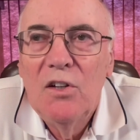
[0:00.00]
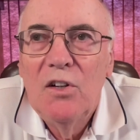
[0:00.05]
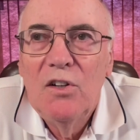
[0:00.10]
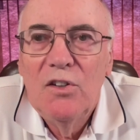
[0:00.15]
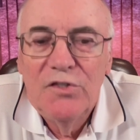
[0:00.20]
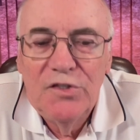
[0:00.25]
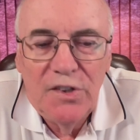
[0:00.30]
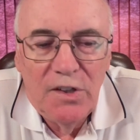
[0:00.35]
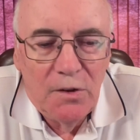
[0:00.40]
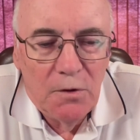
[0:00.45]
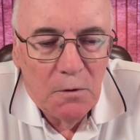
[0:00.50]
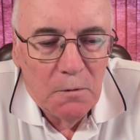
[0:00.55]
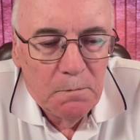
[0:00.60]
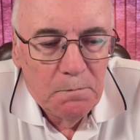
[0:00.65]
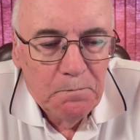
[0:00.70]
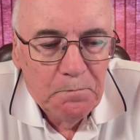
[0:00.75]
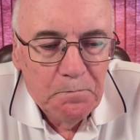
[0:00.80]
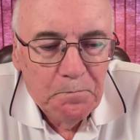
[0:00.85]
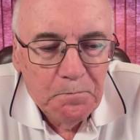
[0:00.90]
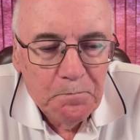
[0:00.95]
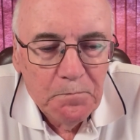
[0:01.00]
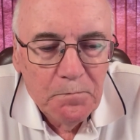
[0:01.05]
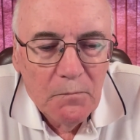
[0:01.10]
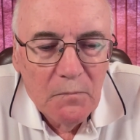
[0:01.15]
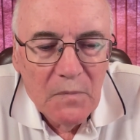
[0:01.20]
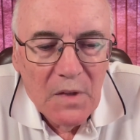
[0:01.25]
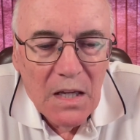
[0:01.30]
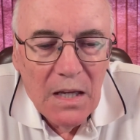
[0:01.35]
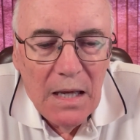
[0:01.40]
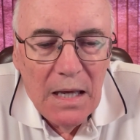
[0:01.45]
So
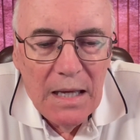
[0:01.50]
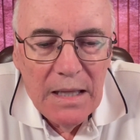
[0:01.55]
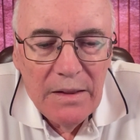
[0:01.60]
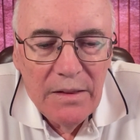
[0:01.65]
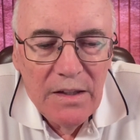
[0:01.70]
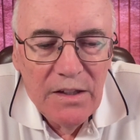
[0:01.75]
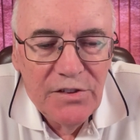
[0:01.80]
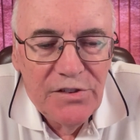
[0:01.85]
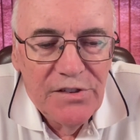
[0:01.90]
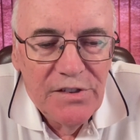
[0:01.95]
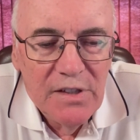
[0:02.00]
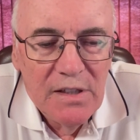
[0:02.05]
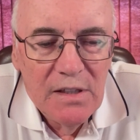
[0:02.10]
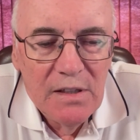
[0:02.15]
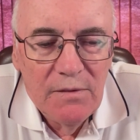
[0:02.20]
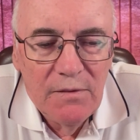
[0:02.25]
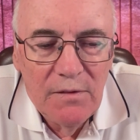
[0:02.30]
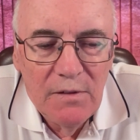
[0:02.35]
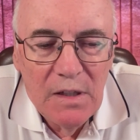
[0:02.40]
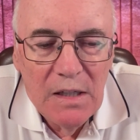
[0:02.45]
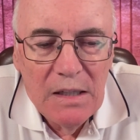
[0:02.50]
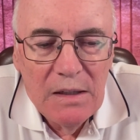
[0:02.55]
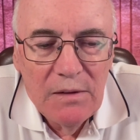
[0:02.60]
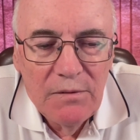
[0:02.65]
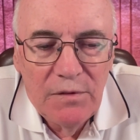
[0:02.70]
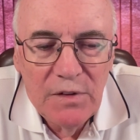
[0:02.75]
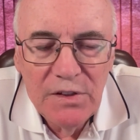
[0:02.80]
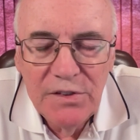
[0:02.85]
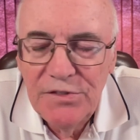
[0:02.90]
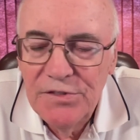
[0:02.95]
this
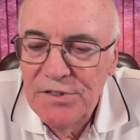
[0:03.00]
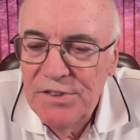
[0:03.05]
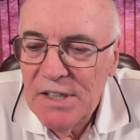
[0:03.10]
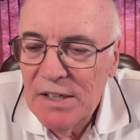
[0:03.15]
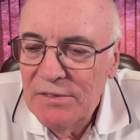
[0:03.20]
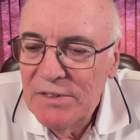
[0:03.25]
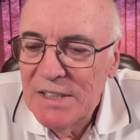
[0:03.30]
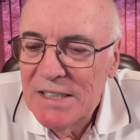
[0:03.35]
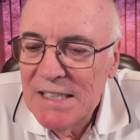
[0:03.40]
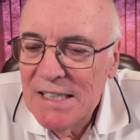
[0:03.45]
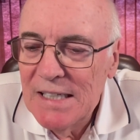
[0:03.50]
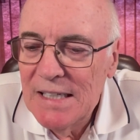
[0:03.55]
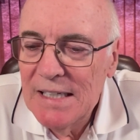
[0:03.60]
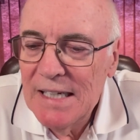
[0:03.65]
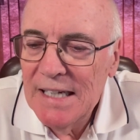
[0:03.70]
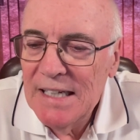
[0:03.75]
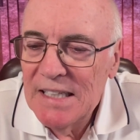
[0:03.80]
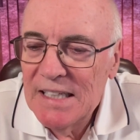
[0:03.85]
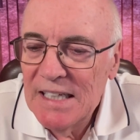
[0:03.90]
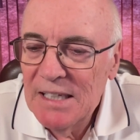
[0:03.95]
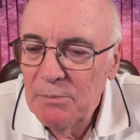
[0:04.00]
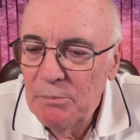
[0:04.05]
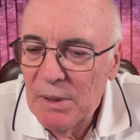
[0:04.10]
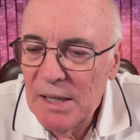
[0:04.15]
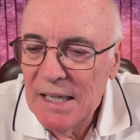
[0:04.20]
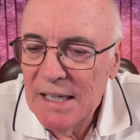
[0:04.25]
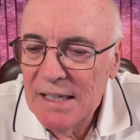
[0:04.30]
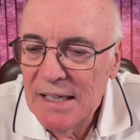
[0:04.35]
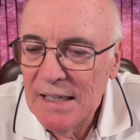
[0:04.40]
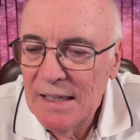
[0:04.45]
verse 17 and 18
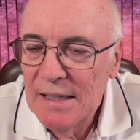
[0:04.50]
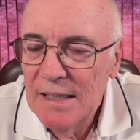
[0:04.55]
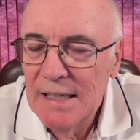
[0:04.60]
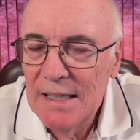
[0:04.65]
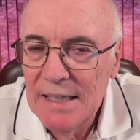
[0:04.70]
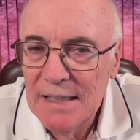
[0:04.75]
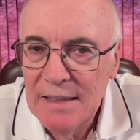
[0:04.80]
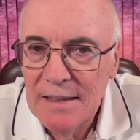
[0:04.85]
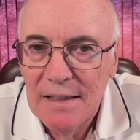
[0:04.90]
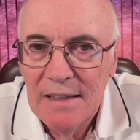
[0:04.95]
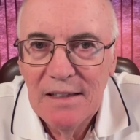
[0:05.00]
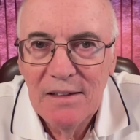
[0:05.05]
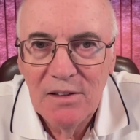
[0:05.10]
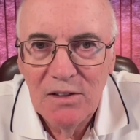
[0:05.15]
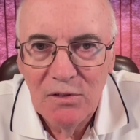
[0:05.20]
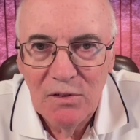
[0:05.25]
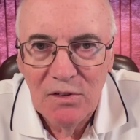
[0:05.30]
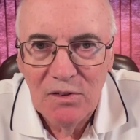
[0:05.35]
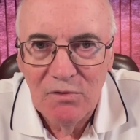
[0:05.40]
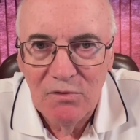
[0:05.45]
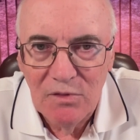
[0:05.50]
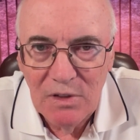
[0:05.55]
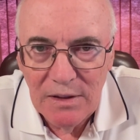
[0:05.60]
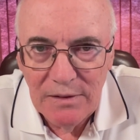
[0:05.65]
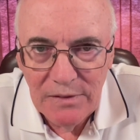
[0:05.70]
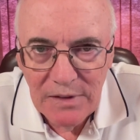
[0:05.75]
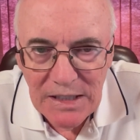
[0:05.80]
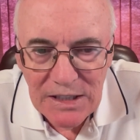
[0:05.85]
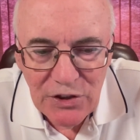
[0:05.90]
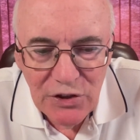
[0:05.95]
back in
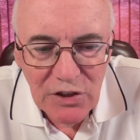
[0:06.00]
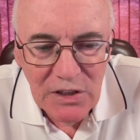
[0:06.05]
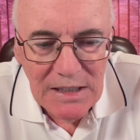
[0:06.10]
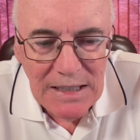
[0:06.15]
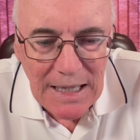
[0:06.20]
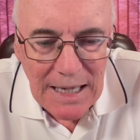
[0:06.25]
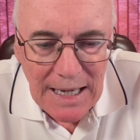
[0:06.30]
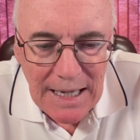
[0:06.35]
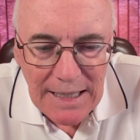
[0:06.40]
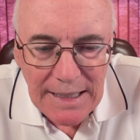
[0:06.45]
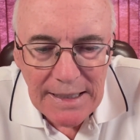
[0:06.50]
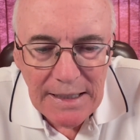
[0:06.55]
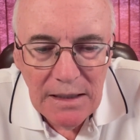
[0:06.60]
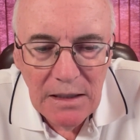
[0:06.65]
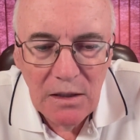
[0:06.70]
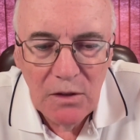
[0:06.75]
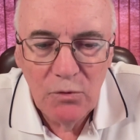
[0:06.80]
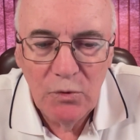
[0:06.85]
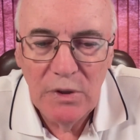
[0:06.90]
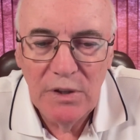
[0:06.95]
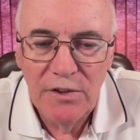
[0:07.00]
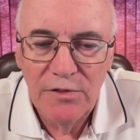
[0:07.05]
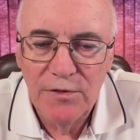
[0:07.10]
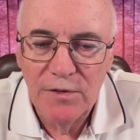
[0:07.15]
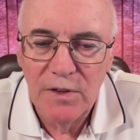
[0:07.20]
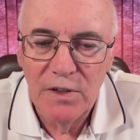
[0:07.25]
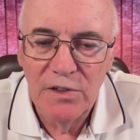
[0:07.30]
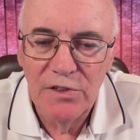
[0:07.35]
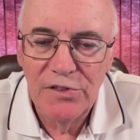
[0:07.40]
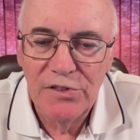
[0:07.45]
Revelation 9
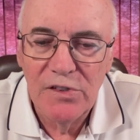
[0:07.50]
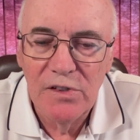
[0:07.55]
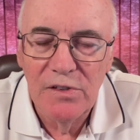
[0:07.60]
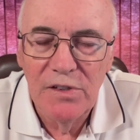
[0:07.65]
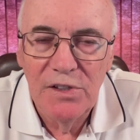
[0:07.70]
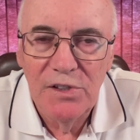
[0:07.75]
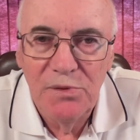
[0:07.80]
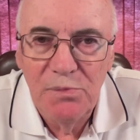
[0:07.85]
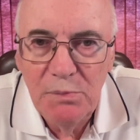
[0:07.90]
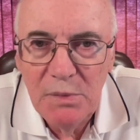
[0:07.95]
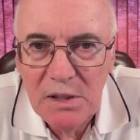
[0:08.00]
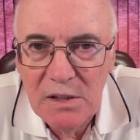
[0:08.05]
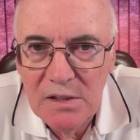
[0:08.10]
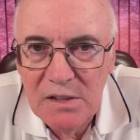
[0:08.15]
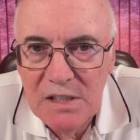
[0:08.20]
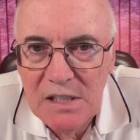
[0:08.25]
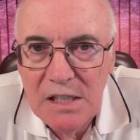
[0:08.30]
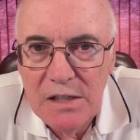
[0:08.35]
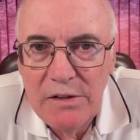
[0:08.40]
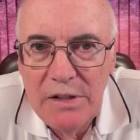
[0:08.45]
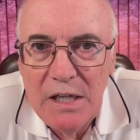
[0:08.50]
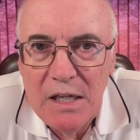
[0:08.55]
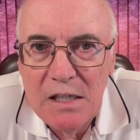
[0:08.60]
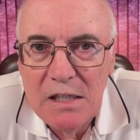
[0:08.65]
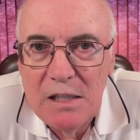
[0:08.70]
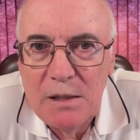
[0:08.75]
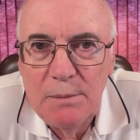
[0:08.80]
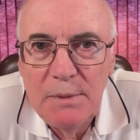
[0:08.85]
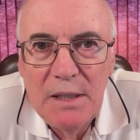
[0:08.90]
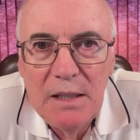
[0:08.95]
refers to this military
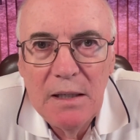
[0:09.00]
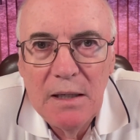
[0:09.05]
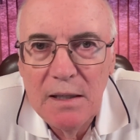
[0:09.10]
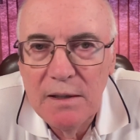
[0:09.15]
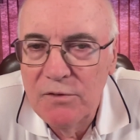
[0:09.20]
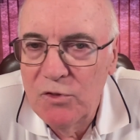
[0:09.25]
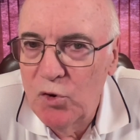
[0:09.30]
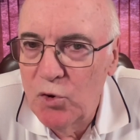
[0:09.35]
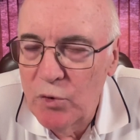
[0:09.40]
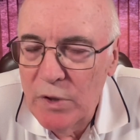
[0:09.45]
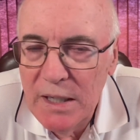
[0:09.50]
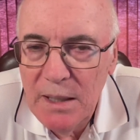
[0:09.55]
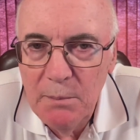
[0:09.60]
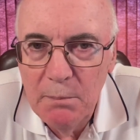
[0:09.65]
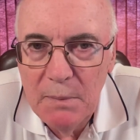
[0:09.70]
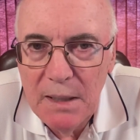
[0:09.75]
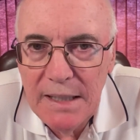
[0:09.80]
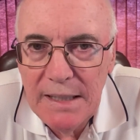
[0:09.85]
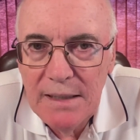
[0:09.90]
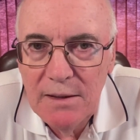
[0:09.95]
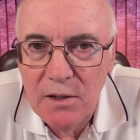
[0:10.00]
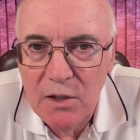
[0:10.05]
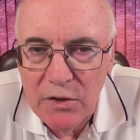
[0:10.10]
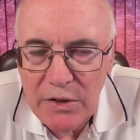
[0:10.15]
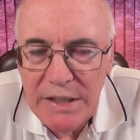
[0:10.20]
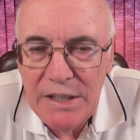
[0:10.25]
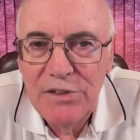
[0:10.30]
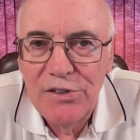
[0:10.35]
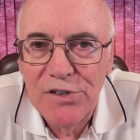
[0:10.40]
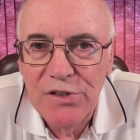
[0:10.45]
army of great might,
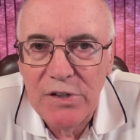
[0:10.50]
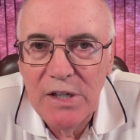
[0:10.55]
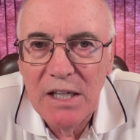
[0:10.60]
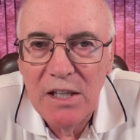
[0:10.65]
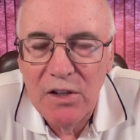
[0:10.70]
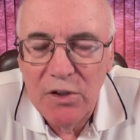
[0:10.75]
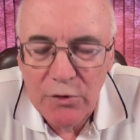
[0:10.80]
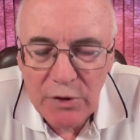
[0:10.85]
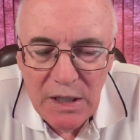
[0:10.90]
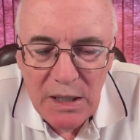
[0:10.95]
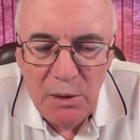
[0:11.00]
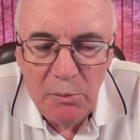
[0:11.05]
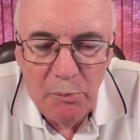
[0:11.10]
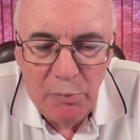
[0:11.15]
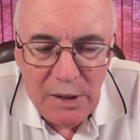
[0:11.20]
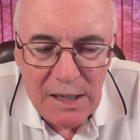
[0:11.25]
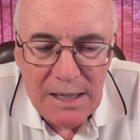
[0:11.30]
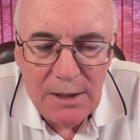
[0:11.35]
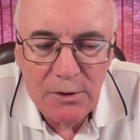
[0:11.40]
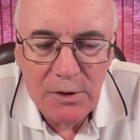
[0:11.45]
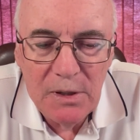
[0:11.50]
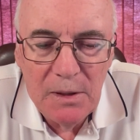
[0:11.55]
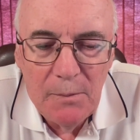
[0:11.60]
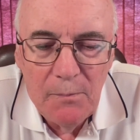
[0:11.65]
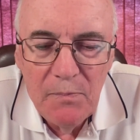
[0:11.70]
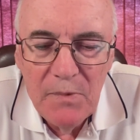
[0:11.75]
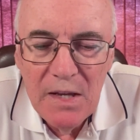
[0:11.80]
great strength, great power